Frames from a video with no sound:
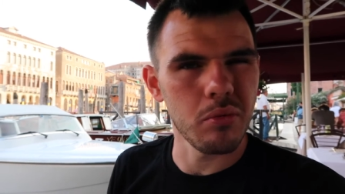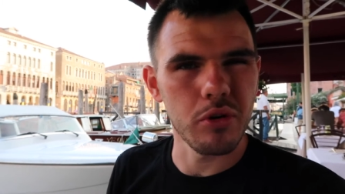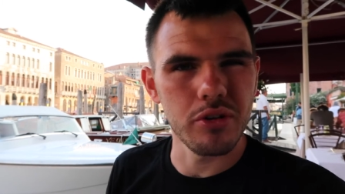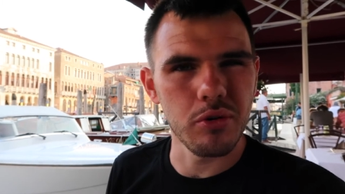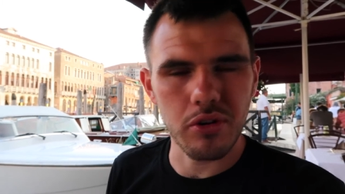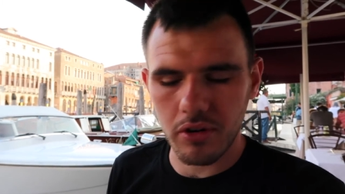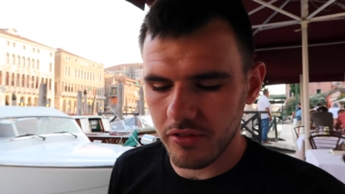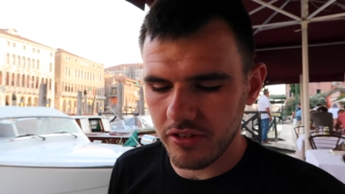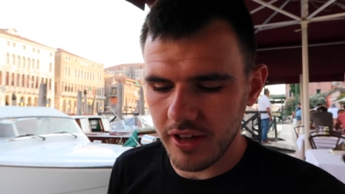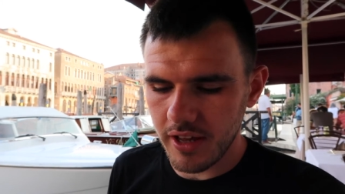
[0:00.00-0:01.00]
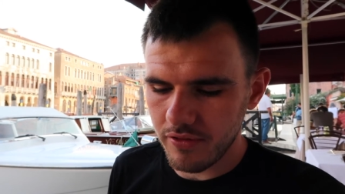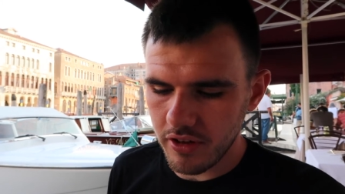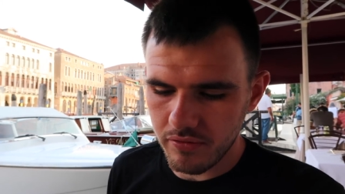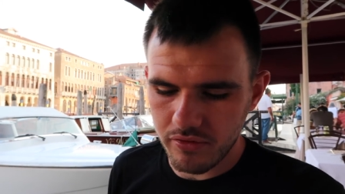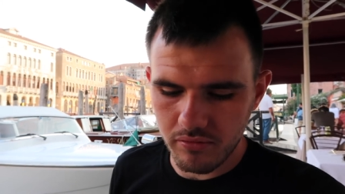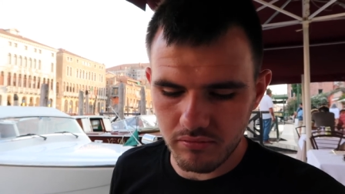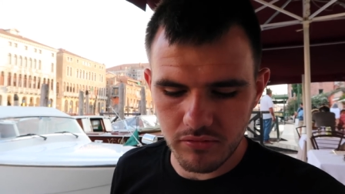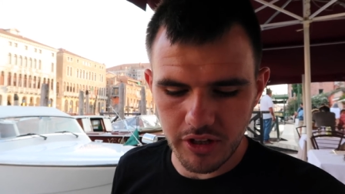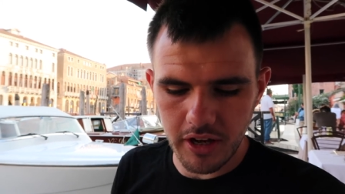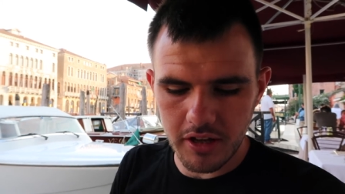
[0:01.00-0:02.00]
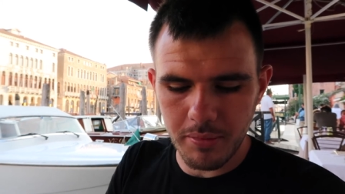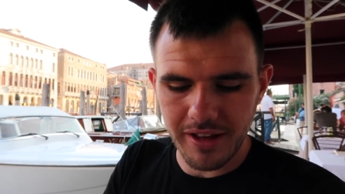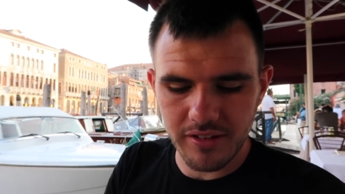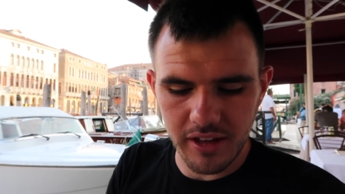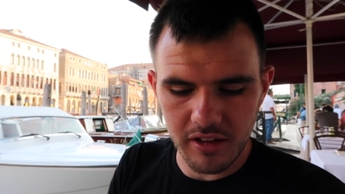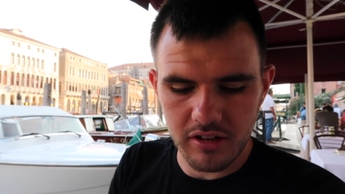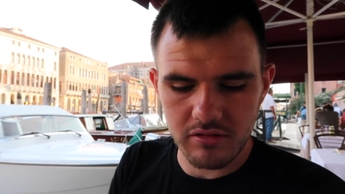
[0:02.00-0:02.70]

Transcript: on what you order obviously. If you've, you know, your basic